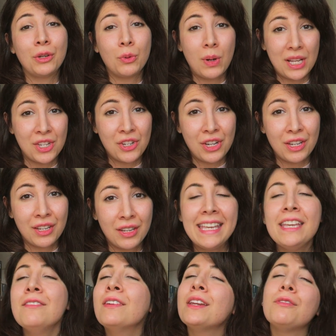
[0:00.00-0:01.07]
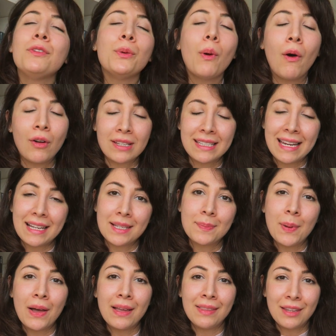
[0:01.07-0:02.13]
the question, even if you aren't an
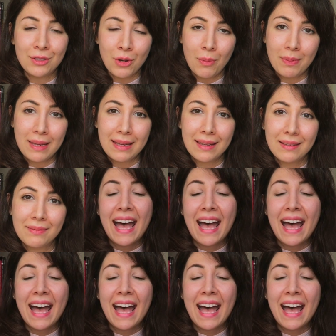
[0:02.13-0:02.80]
expert in the topic.